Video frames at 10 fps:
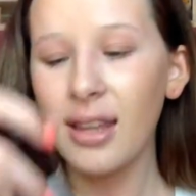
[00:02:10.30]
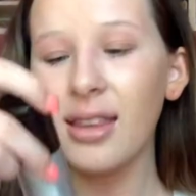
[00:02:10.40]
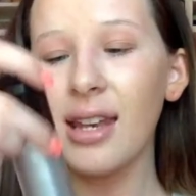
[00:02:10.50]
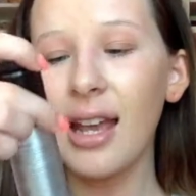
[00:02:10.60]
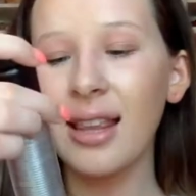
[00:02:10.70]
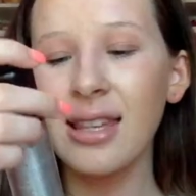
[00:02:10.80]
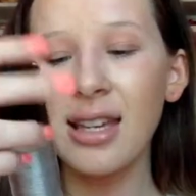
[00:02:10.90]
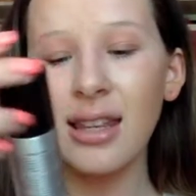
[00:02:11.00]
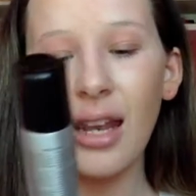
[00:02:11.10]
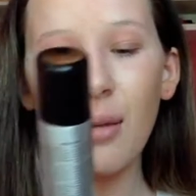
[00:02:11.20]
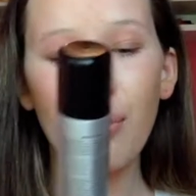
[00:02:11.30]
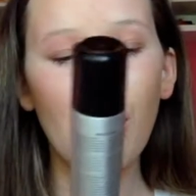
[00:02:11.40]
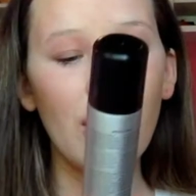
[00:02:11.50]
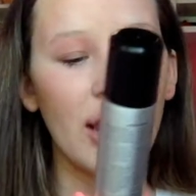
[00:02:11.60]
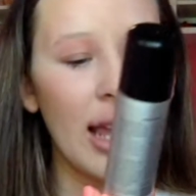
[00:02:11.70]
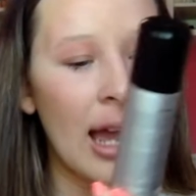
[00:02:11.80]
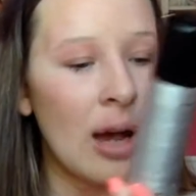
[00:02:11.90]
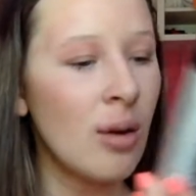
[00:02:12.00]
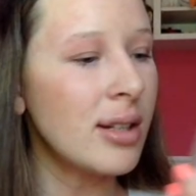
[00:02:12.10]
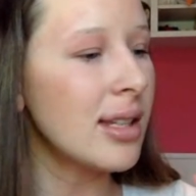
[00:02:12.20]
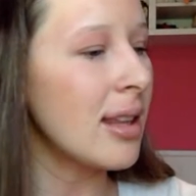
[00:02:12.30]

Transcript: The next thing that I'm pulling out,